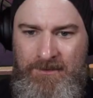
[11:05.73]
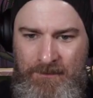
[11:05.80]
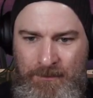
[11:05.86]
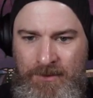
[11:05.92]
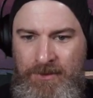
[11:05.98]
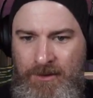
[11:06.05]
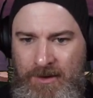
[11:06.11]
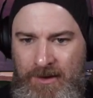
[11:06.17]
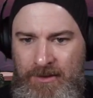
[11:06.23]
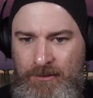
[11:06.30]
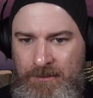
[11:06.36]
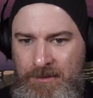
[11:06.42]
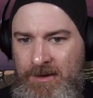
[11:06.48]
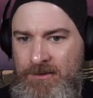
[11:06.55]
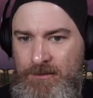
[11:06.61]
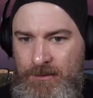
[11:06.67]
With 33
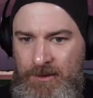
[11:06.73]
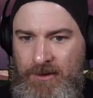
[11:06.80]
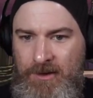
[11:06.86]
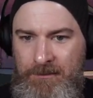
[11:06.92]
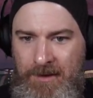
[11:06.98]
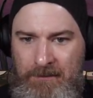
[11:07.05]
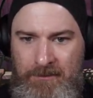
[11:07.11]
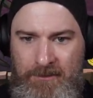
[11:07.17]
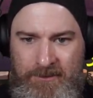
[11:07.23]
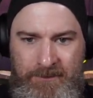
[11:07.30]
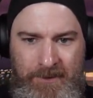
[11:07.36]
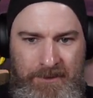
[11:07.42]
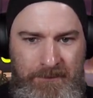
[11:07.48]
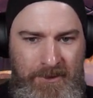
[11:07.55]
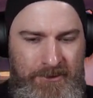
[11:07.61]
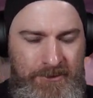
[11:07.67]
bucks, we're not going to be able to
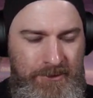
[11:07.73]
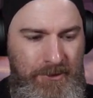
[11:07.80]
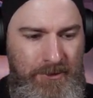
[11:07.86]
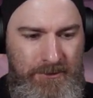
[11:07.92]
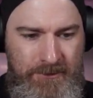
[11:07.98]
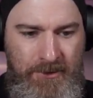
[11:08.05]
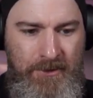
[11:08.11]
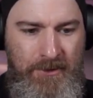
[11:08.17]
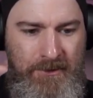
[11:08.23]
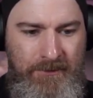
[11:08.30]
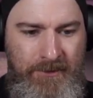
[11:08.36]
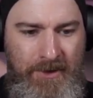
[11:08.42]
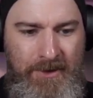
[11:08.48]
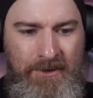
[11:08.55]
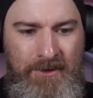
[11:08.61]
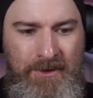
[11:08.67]
spend much at all. Totally
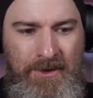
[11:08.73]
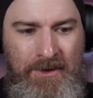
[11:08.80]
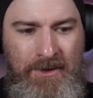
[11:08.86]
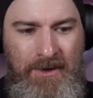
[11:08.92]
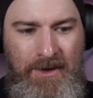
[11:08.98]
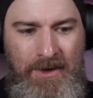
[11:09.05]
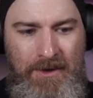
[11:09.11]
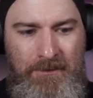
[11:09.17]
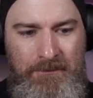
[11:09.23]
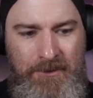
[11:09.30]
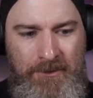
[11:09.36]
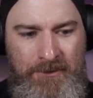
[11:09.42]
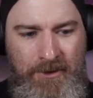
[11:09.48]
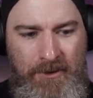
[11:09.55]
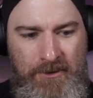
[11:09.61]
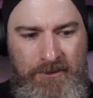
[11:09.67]
fine.
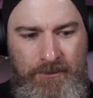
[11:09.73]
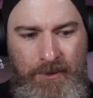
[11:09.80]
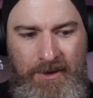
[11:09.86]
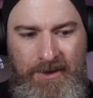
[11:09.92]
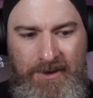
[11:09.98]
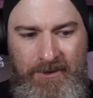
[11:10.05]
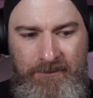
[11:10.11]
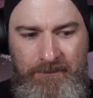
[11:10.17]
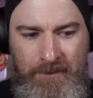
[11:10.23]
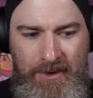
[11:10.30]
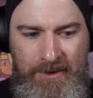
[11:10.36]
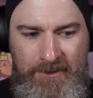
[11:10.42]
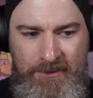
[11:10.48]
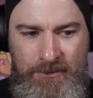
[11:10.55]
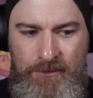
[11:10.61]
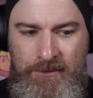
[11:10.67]
You'll notice when I give
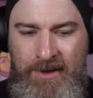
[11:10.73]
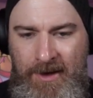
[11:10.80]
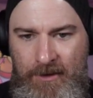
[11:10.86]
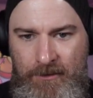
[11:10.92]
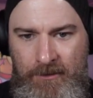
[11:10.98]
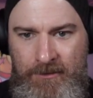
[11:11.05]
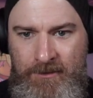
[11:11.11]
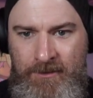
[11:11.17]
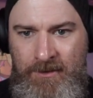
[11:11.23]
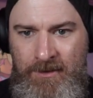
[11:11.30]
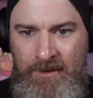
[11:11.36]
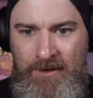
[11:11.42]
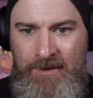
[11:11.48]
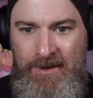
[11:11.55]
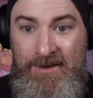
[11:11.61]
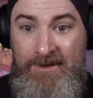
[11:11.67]
money to Charon,
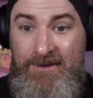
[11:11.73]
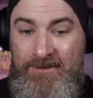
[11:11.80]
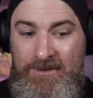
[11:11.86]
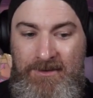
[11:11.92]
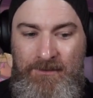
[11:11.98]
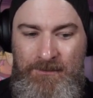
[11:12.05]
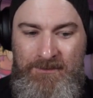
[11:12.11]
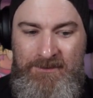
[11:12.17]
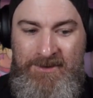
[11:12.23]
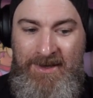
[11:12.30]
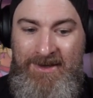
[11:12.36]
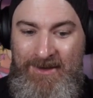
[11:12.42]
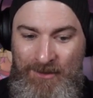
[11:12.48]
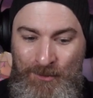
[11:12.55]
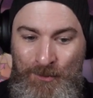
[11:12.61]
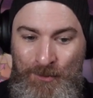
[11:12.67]
he doesn't
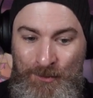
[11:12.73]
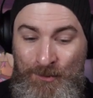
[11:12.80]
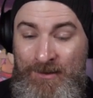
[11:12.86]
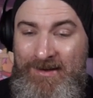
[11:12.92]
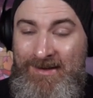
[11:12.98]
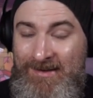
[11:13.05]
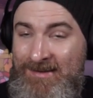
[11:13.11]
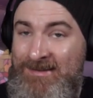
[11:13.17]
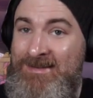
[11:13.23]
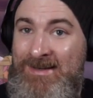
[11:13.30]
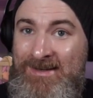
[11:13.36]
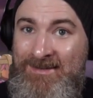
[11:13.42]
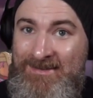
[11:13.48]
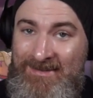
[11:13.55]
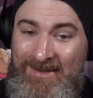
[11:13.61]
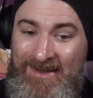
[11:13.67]
take it all, or at least he
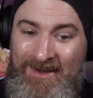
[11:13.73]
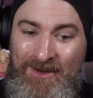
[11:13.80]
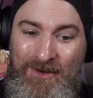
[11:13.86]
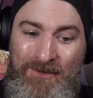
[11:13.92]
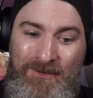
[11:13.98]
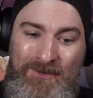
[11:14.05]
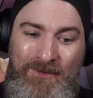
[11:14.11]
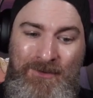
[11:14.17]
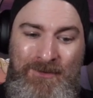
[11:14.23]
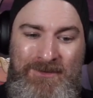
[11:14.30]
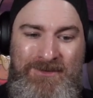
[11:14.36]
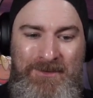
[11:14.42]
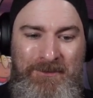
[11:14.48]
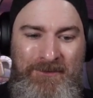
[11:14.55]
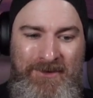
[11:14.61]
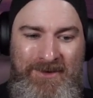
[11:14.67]
doesn't get it all.
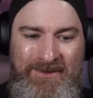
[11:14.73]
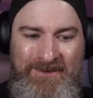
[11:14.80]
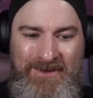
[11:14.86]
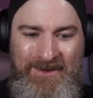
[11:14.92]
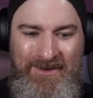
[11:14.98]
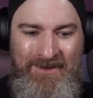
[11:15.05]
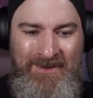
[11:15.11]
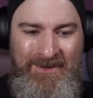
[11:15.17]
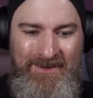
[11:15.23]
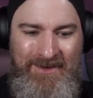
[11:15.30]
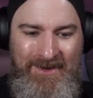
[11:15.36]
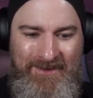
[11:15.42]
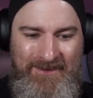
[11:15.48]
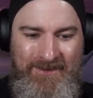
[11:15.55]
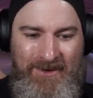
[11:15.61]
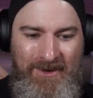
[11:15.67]
Some of it
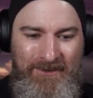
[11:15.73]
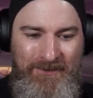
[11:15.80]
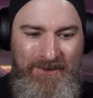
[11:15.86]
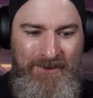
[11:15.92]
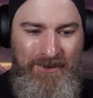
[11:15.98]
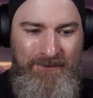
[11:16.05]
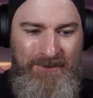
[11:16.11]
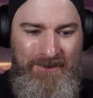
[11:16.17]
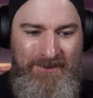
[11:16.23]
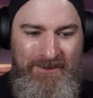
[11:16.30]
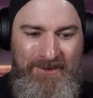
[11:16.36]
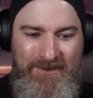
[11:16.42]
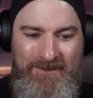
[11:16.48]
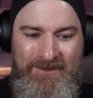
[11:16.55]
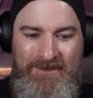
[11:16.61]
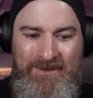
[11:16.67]
gets siphoned off into
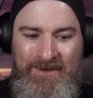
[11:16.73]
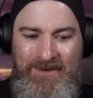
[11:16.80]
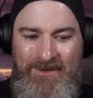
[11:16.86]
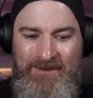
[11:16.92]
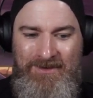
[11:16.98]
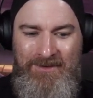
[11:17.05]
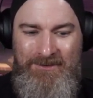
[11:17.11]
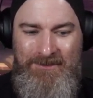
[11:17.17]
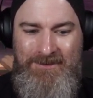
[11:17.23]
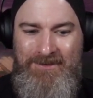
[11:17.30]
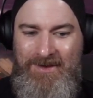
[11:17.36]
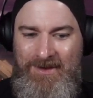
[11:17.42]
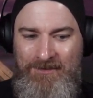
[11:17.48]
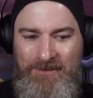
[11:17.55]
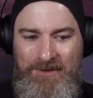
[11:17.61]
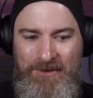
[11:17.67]
this little
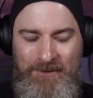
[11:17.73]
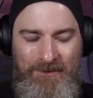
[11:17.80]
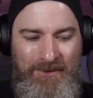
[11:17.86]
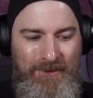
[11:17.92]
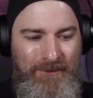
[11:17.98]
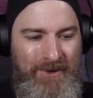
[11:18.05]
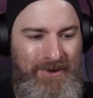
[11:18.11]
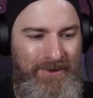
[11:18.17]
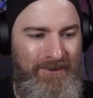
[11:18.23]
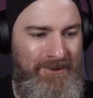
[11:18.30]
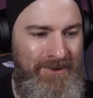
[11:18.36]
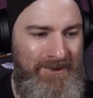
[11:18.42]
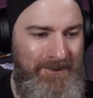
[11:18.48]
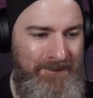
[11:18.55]
safe here on the ground.